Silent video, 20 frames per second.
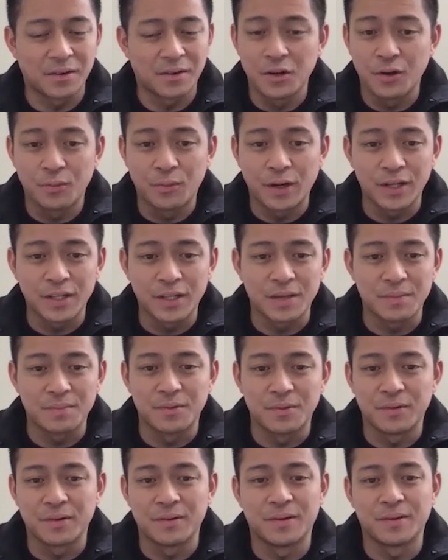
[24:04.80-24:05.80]
don't know why I
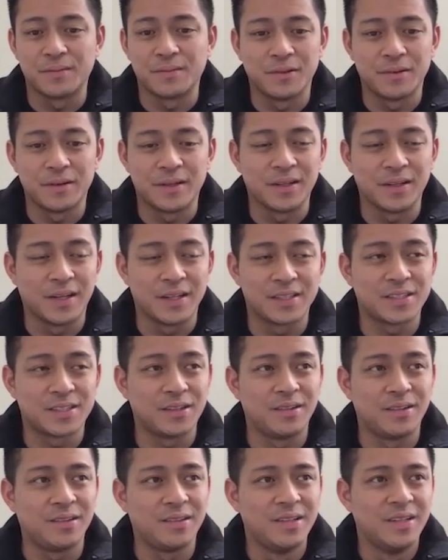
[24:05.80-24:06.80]
keep doing what I'm doing. I
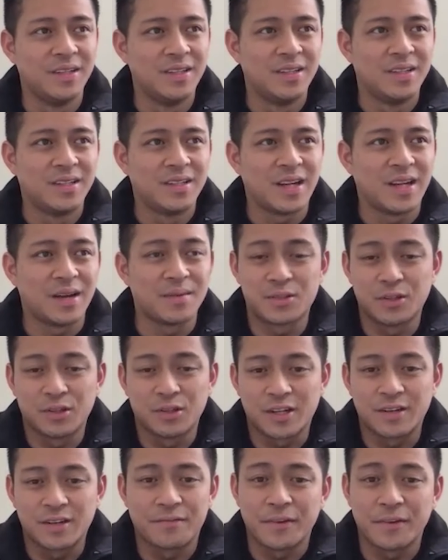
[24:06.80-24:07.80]
still I'm still
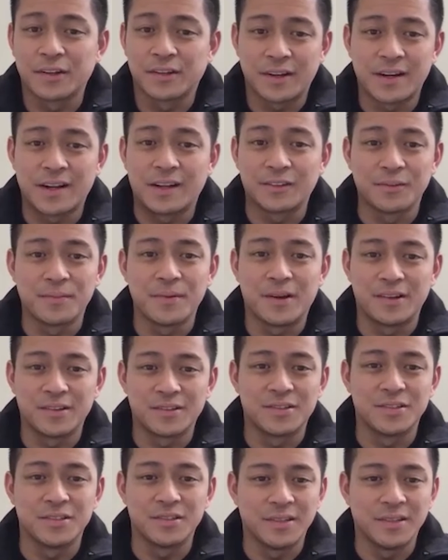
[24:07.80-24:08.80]
trying to figure that out to be
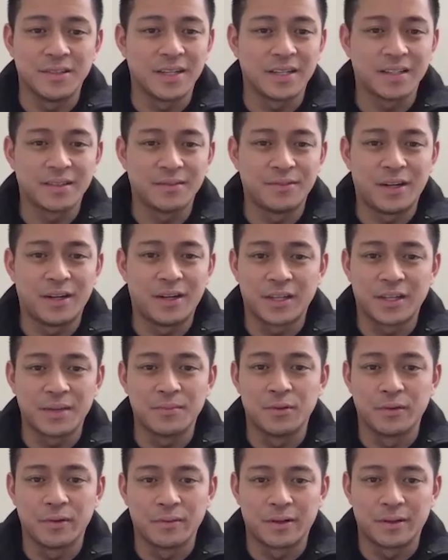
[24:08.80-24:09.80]
honest with you. Like why I
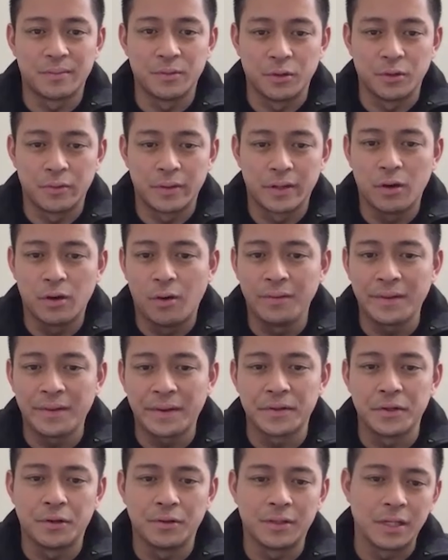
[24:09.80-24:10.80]
keep doing what I'm doing. All
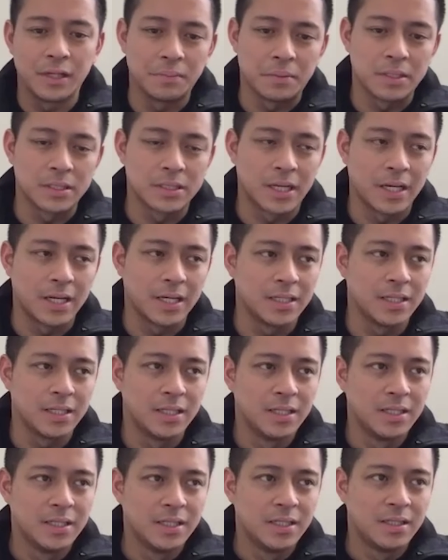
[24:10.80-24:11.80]
I know deep inside
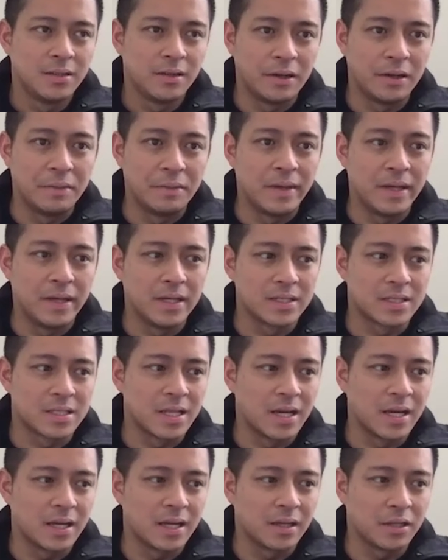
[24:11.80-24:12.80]
in me is
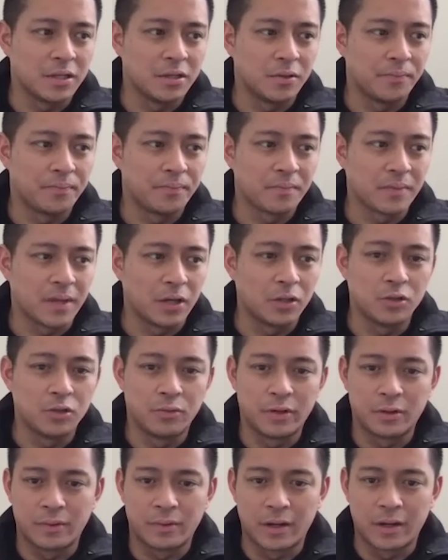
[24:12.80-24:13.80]
like, you know, I do
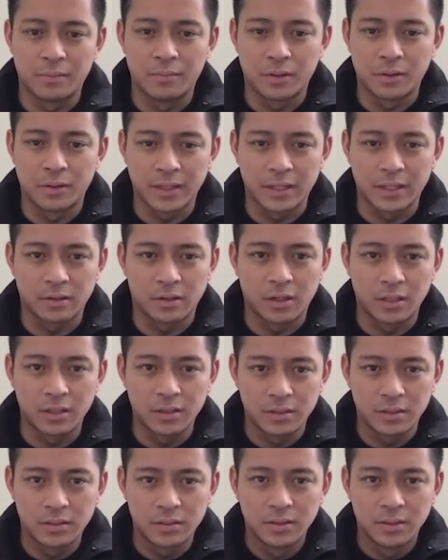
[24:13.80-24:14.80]
want to write a book later on.